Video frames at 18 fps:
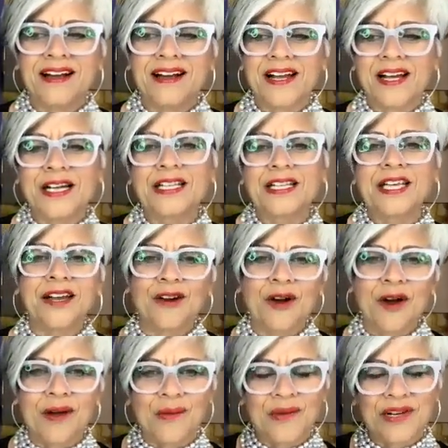
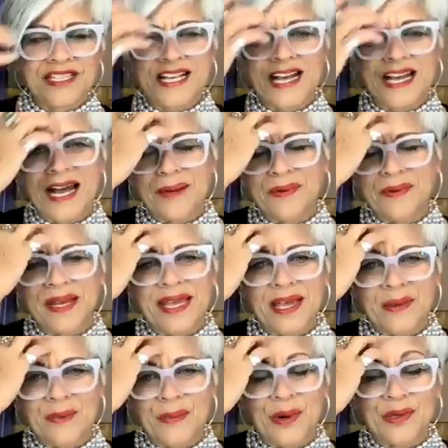clear on what's happening
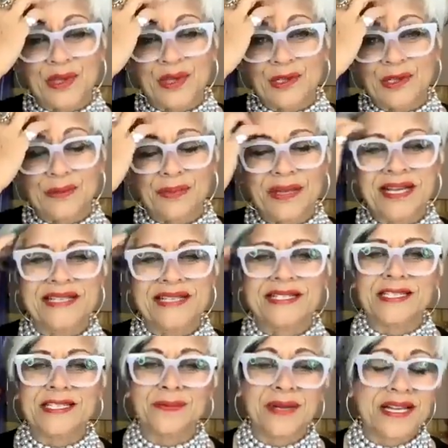in both those
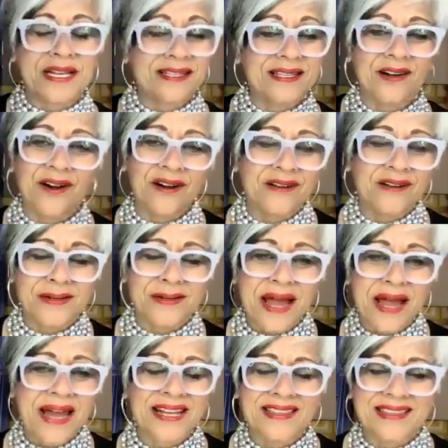places, because there are
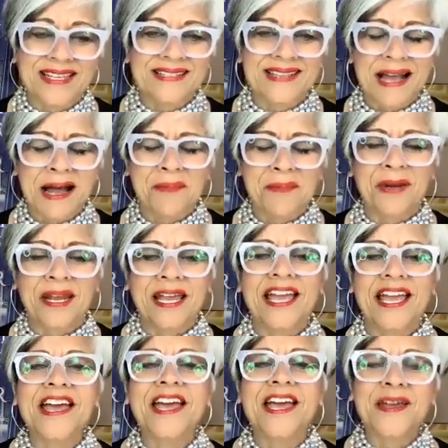dramatic things
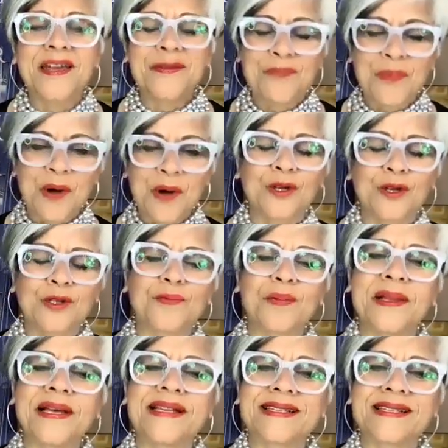happening in both those
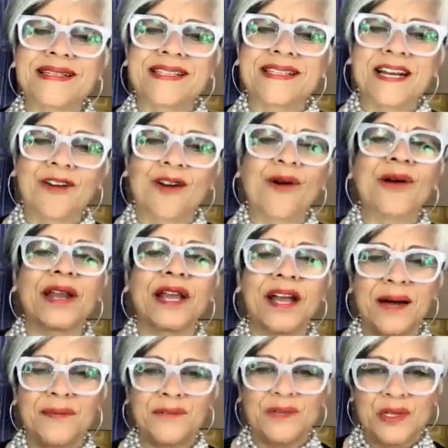places that are going to
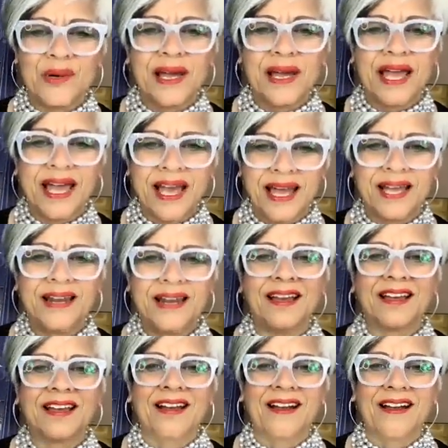come to a head
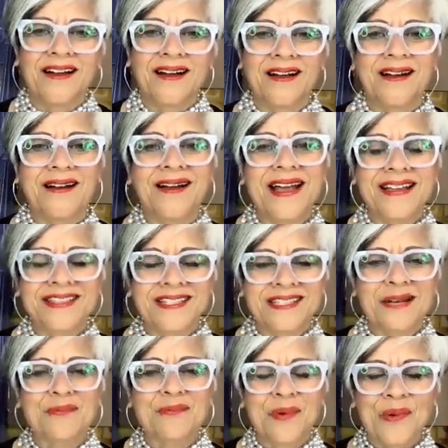at
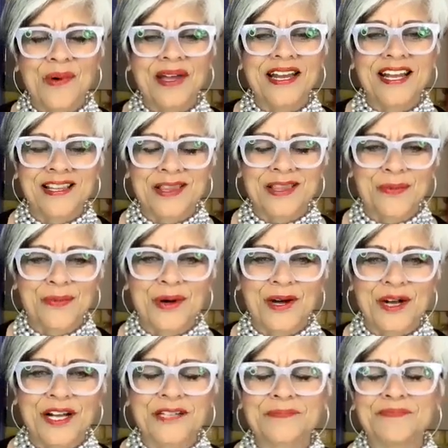some point in the
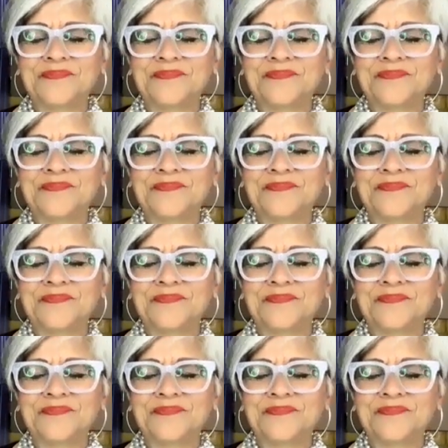book.